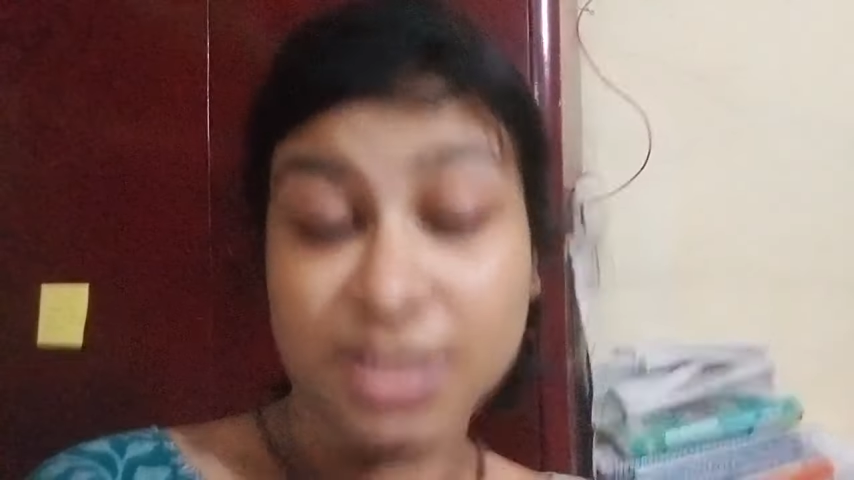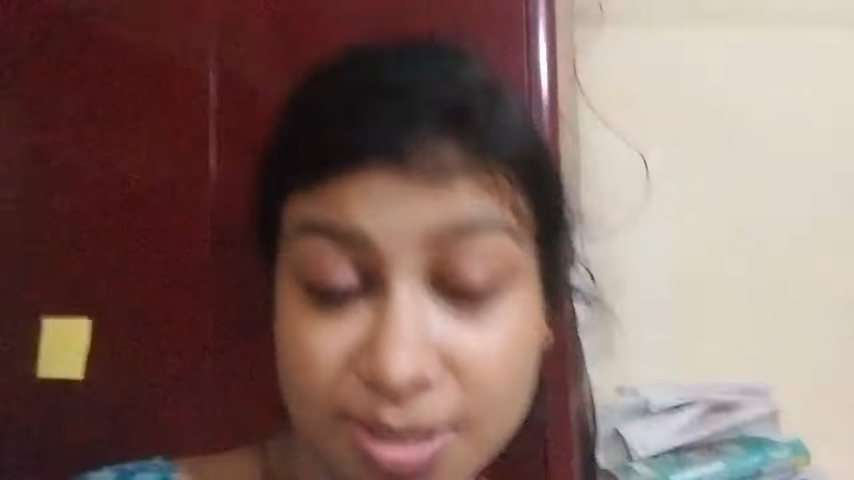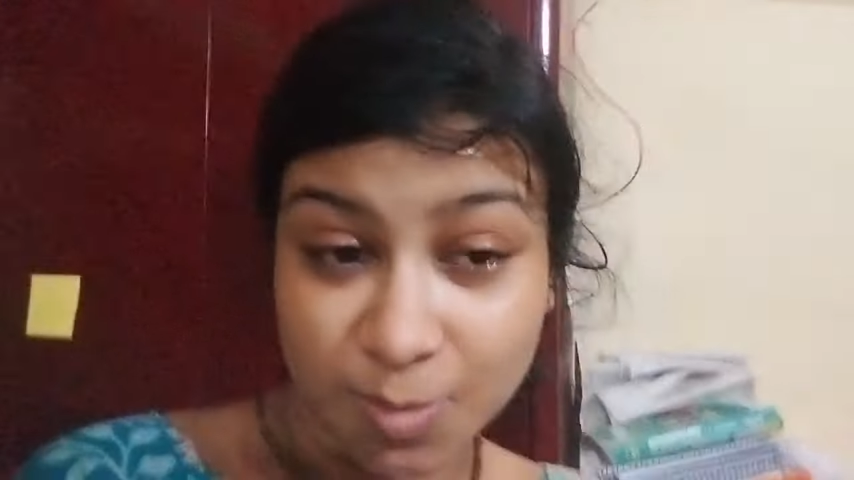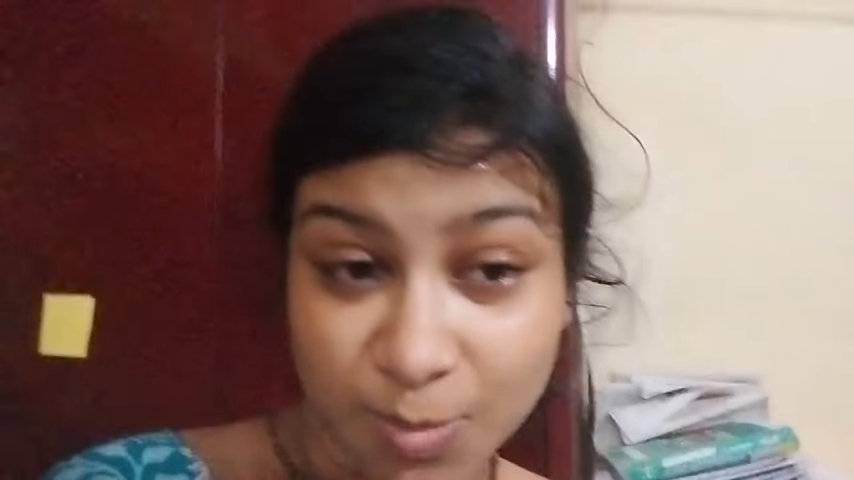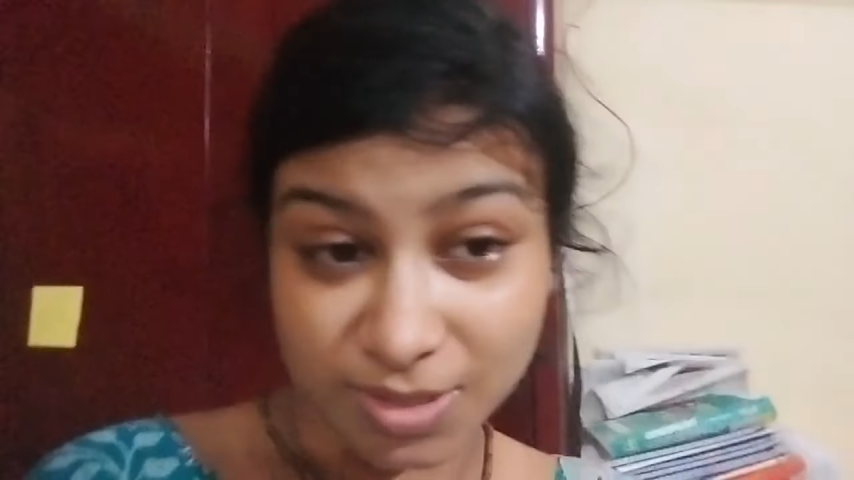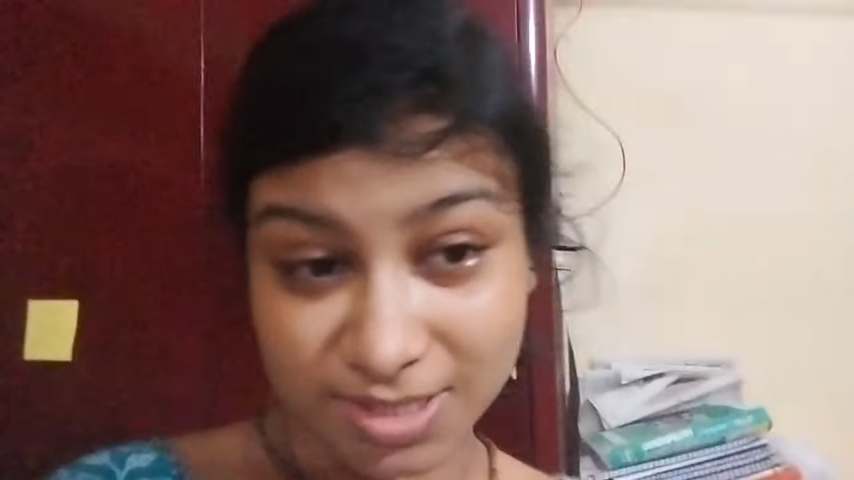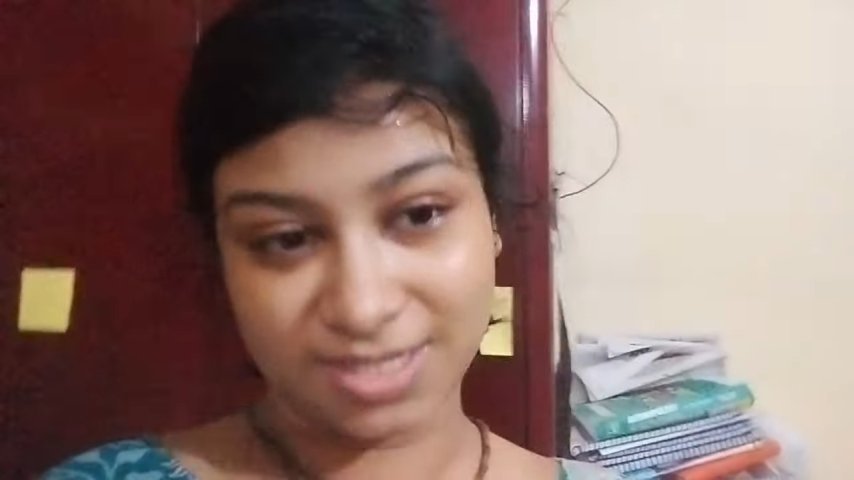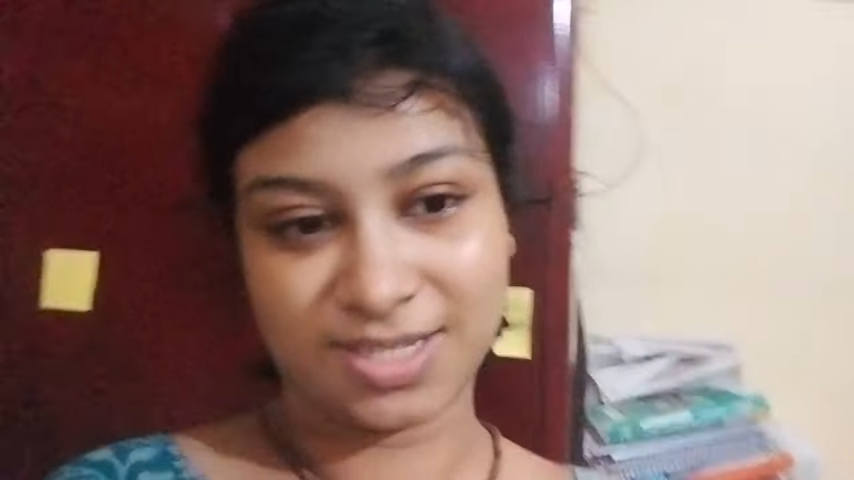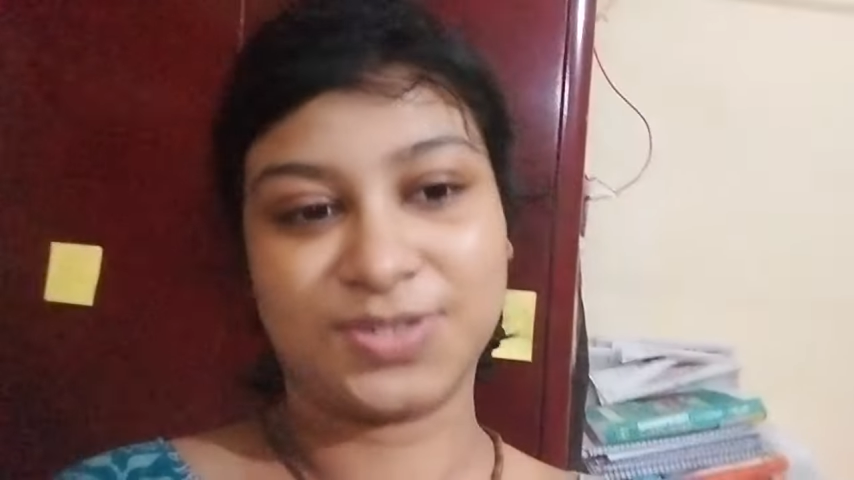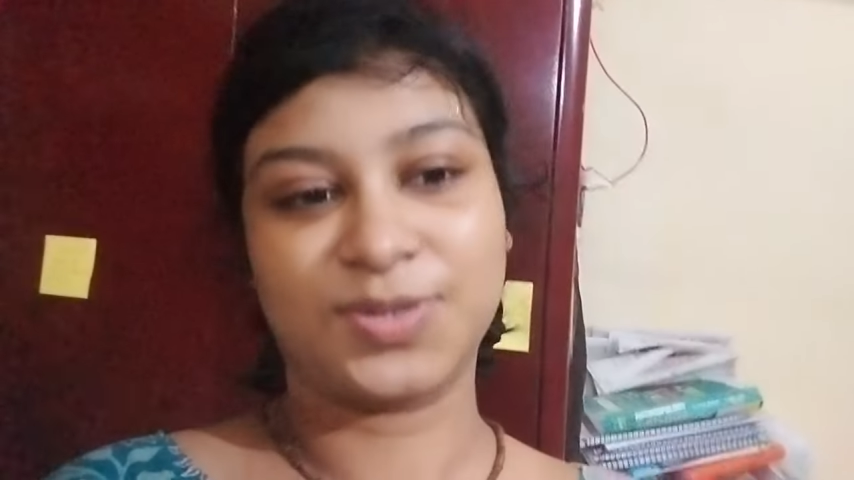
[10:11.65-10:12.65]

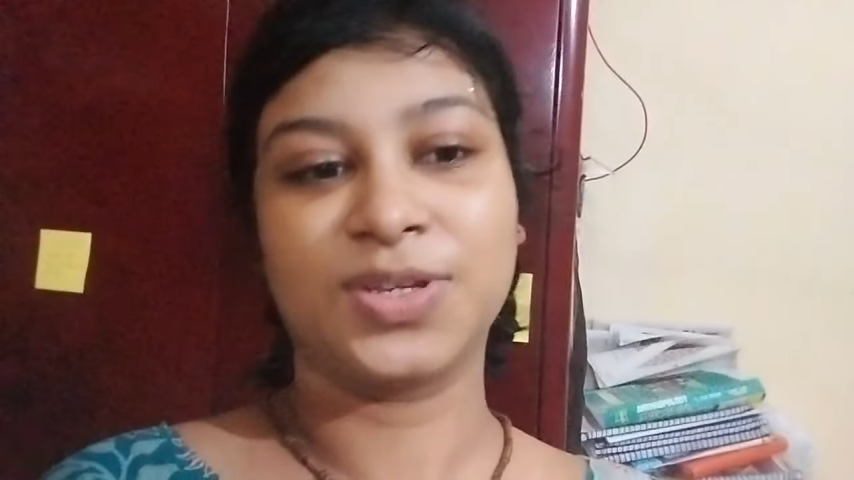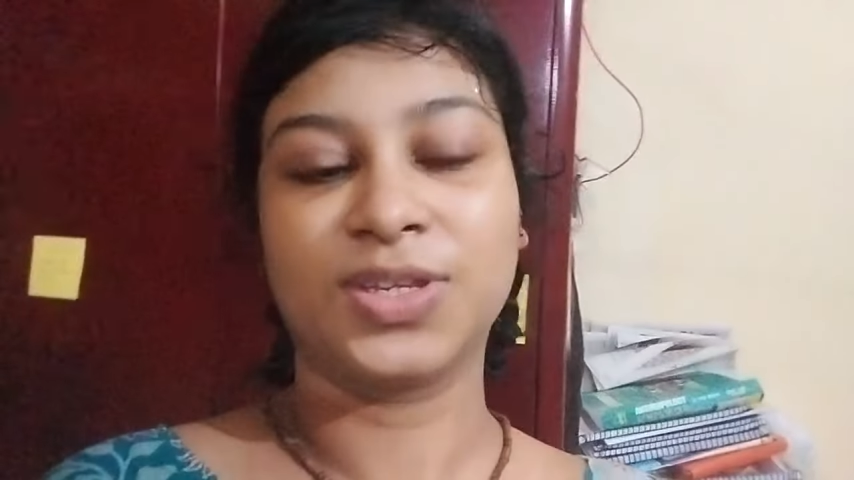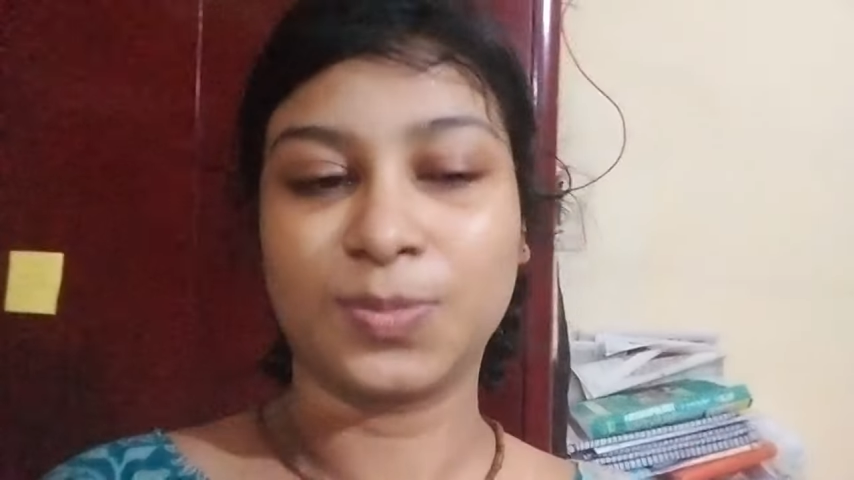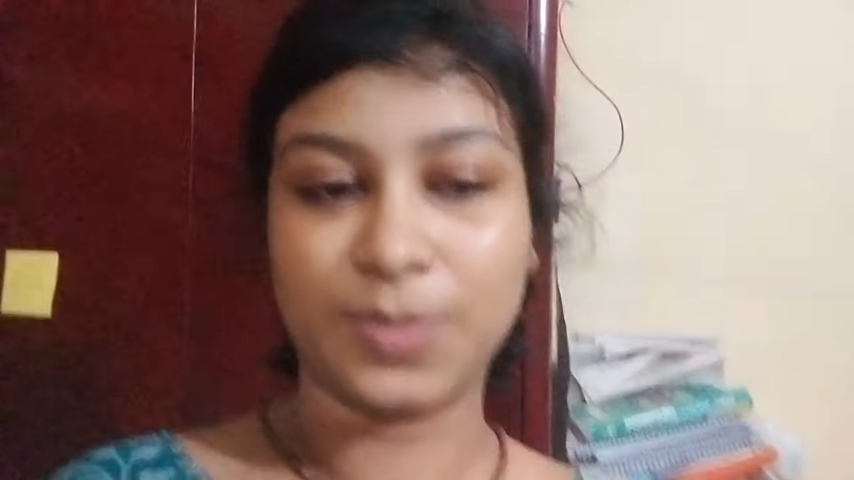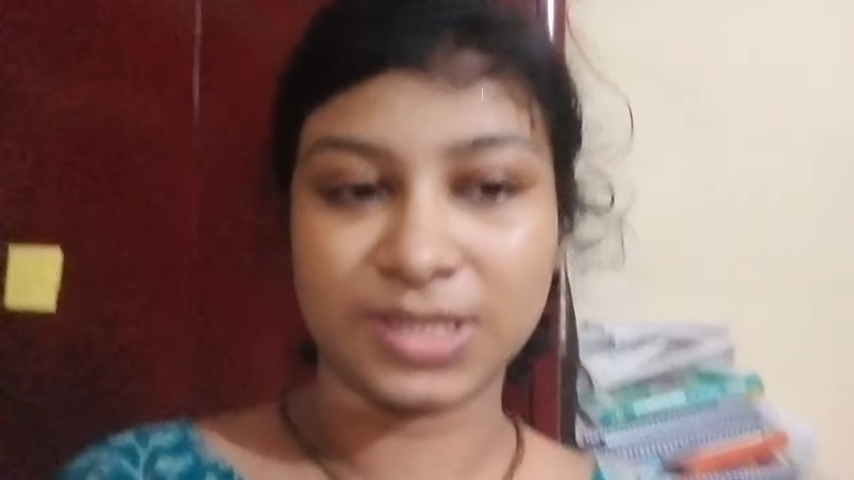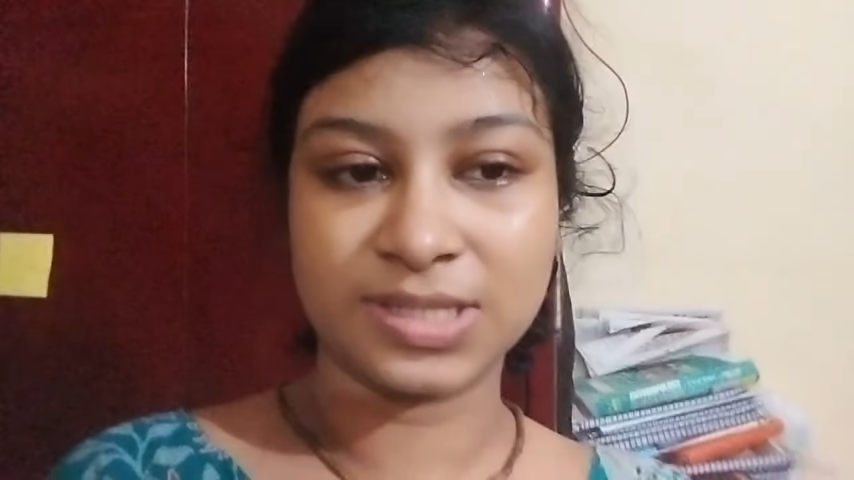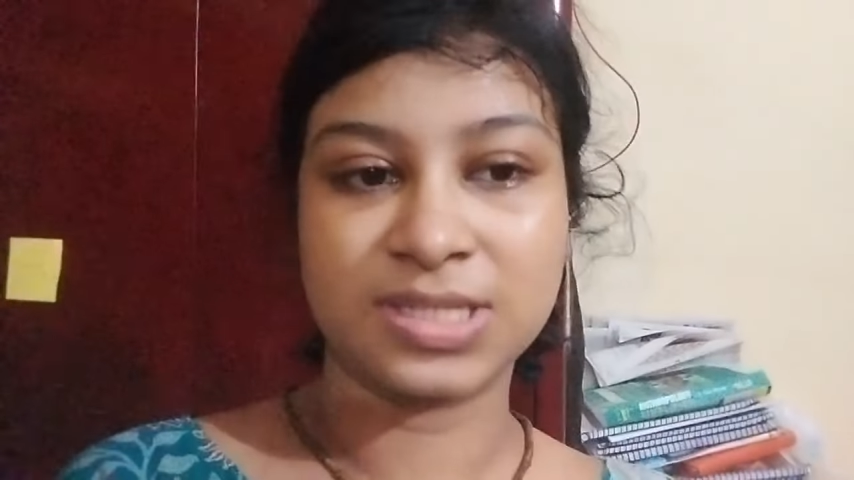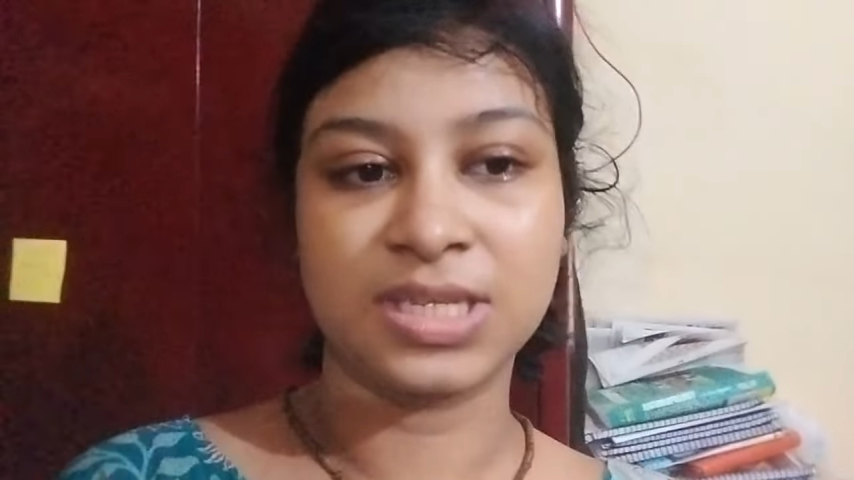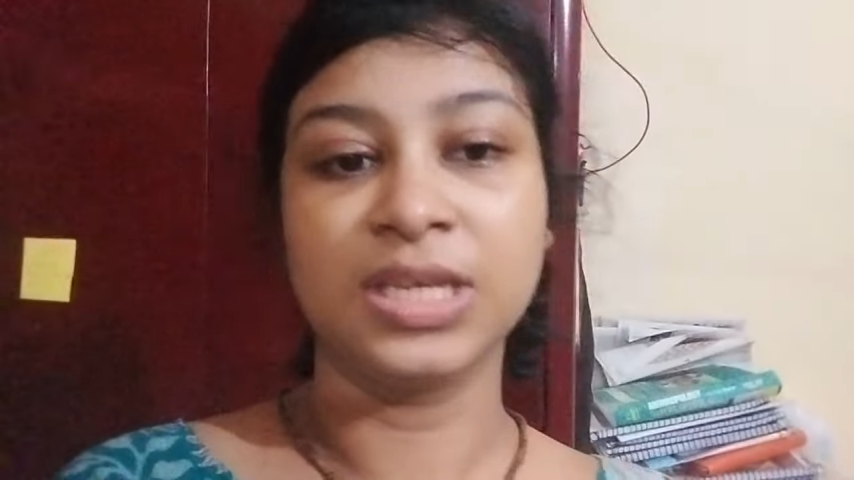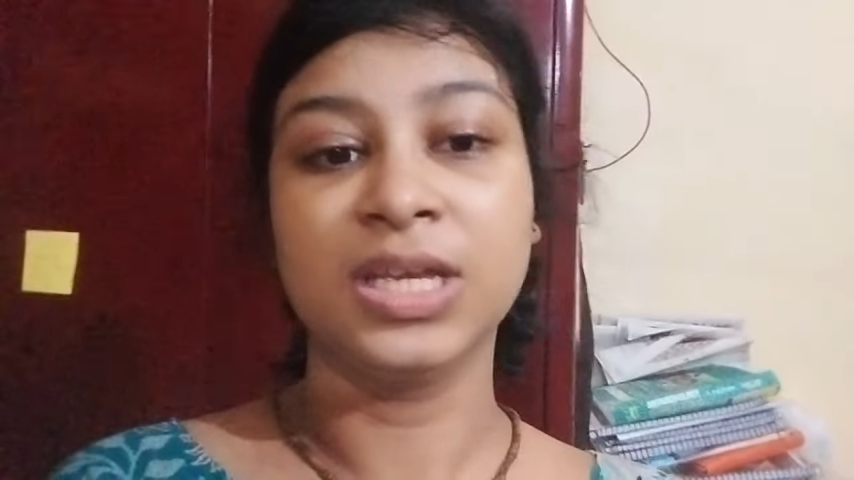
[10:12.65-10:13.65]
WBCS or in
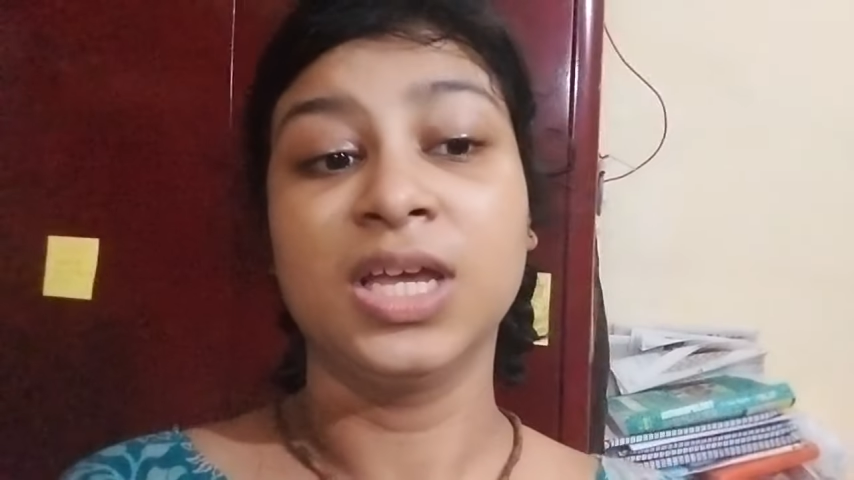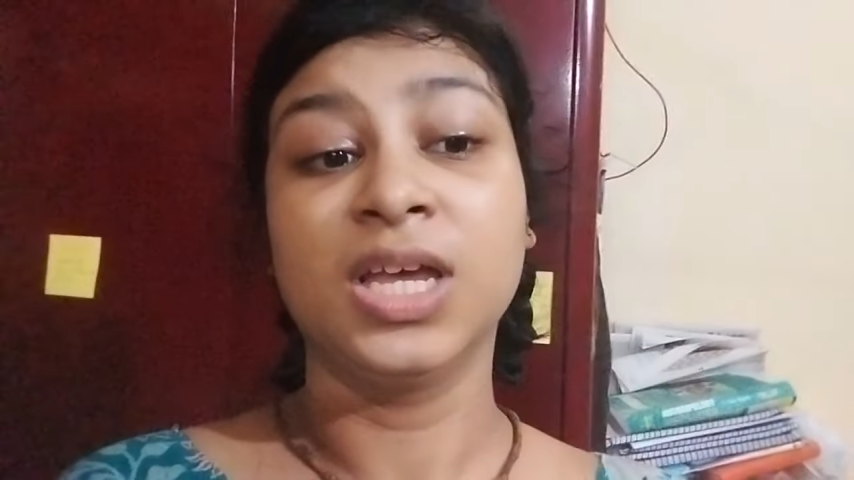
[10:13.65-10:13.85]
UPSC.